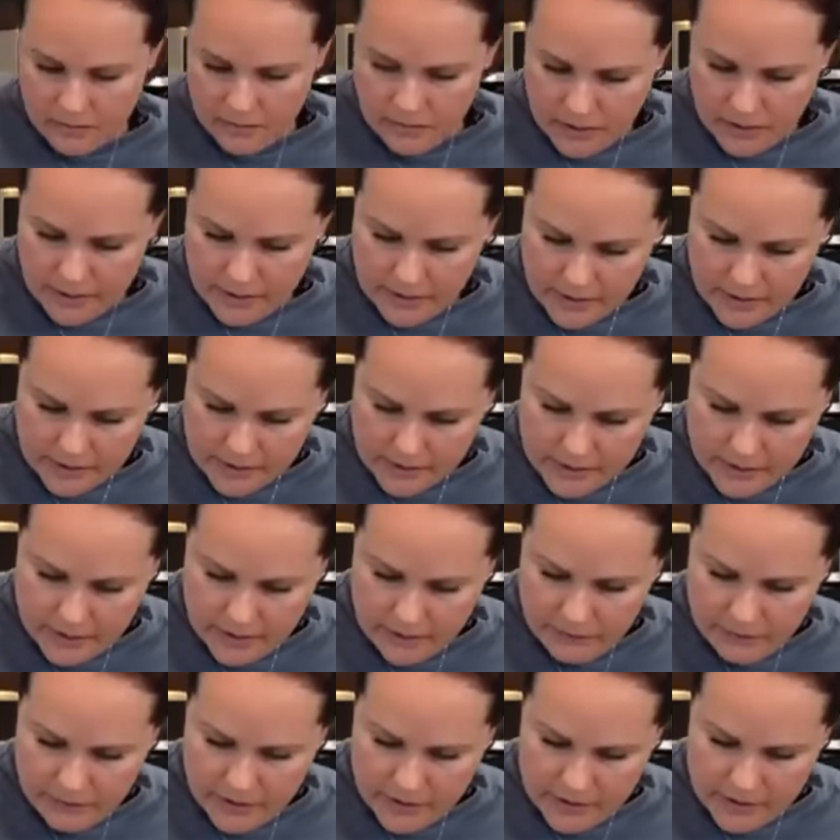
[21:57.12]
All right, let's
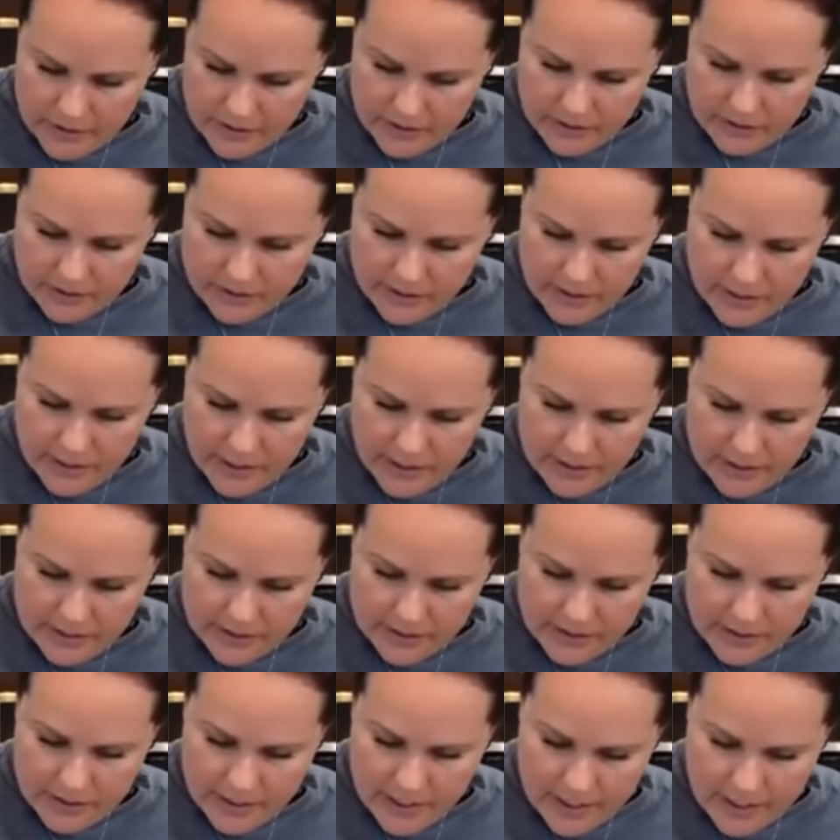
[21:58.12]
see if this
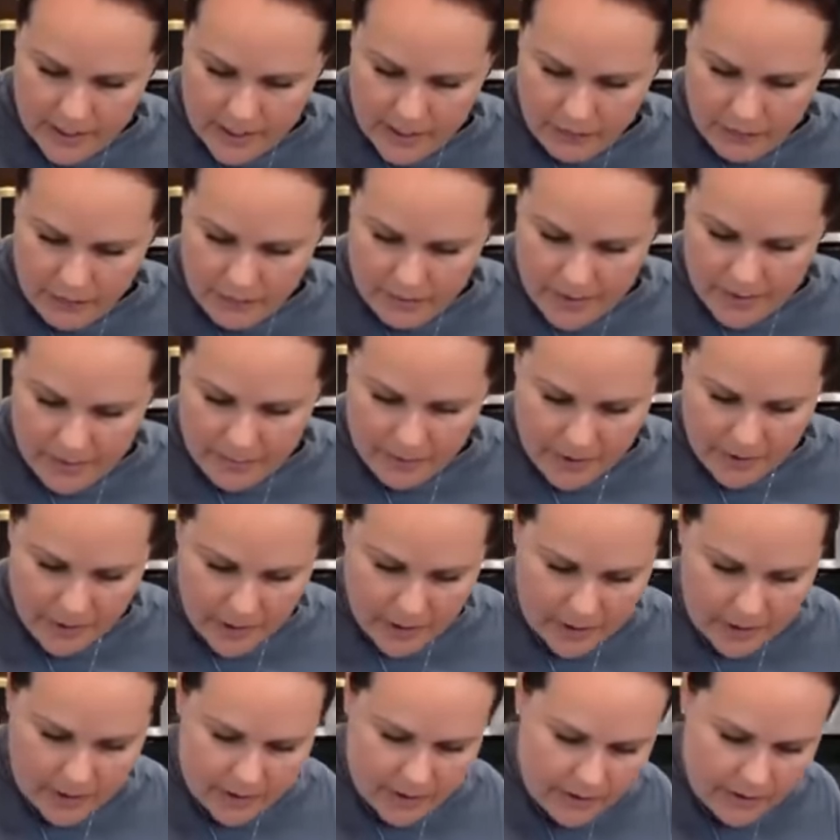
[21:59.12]
tastes like I
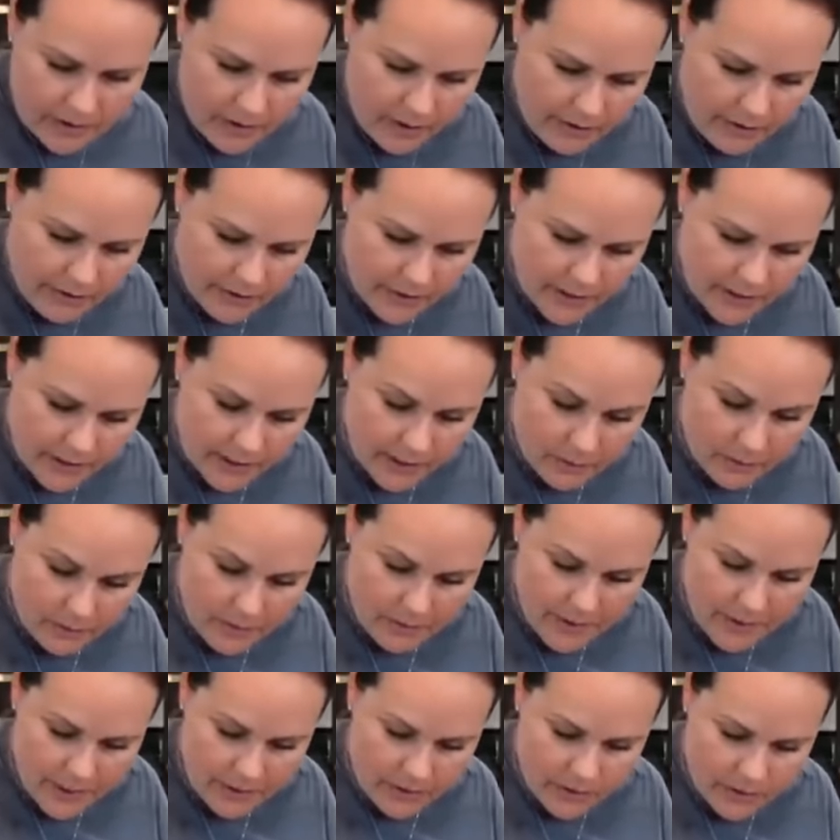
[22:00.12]
remember. Obviously
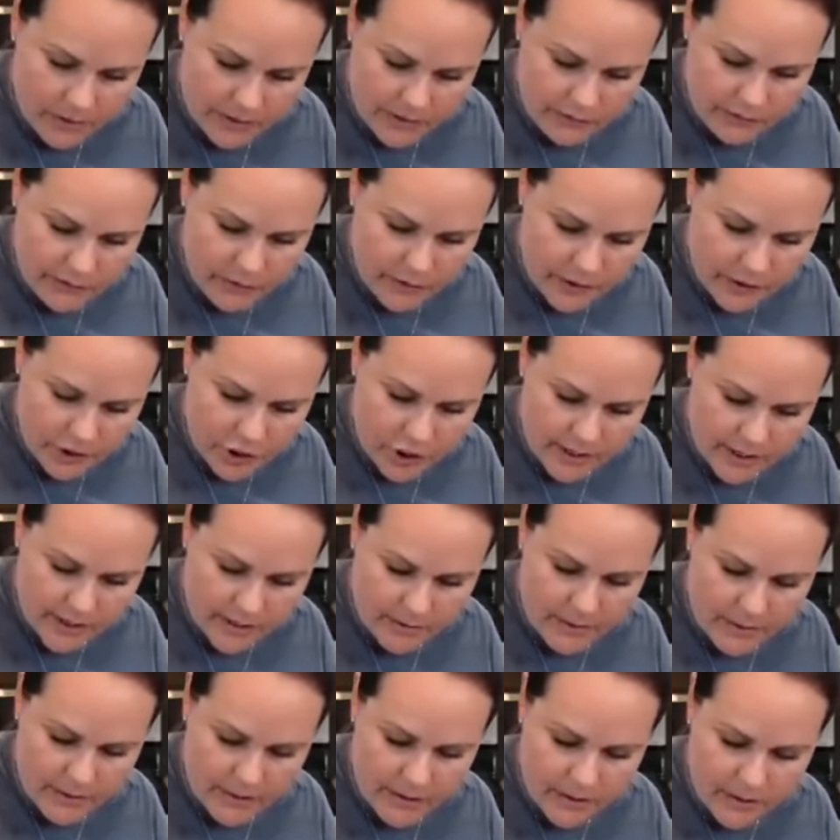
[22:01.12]
we made those few
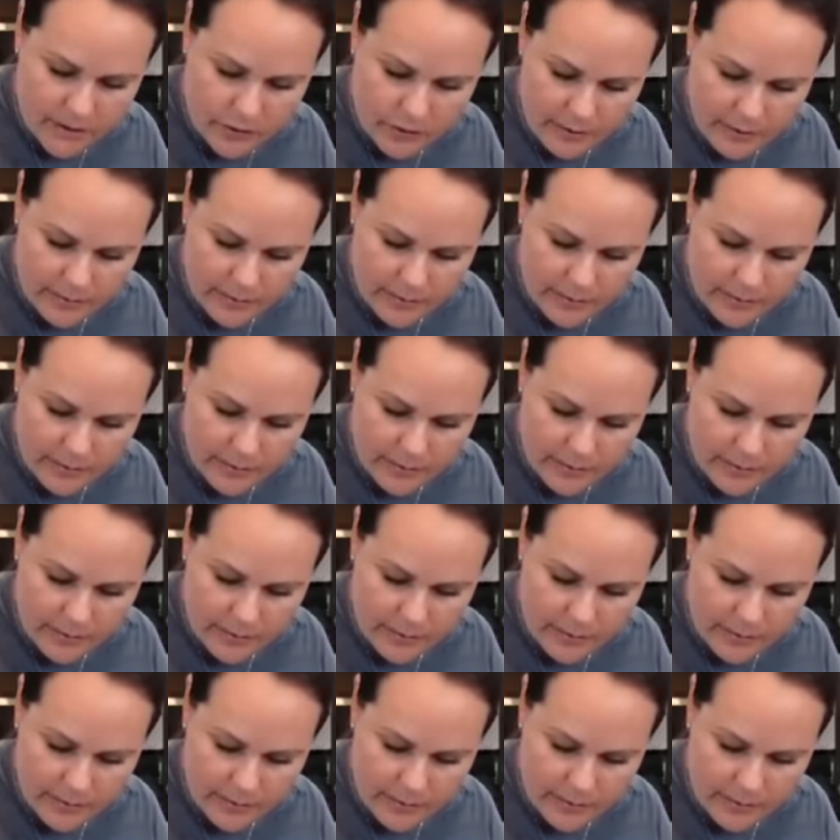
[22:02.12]
adjustments, so